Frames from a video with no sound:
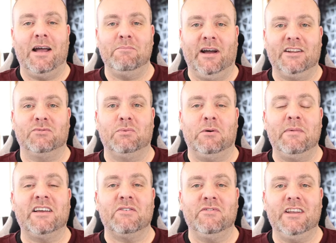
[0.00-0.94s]
I might as well
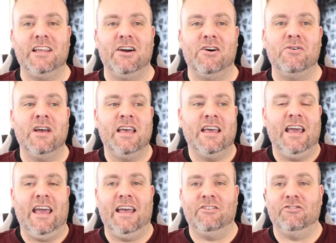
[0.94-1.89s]
make a video
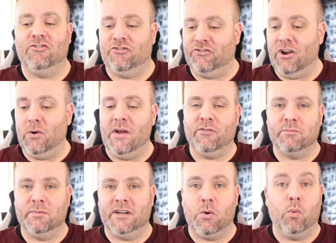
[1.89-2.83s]
and show
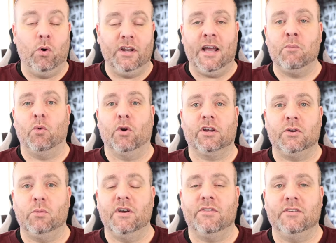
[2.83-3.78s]
everybody what I'm
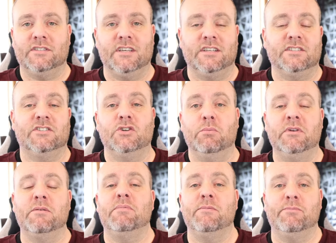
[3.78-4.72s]
working with, since so
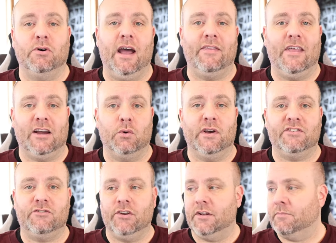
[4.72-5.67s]
many people had that
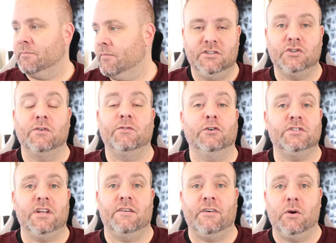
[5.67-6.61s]
question. So
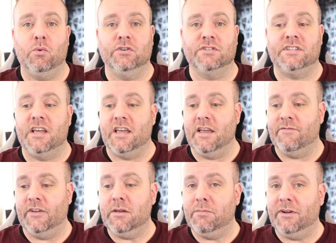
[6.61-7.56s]
first off, I will say
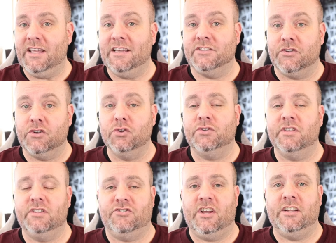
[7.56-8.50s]
if anybody is new
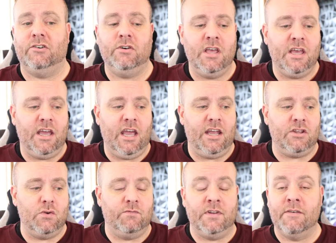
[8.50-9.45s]
to the channel
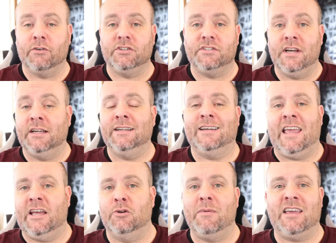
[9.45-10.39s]
and you've never done a
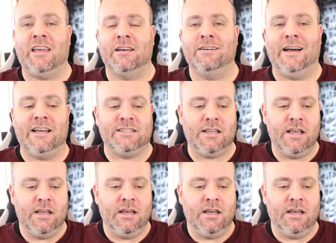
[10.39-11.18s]
candle making class,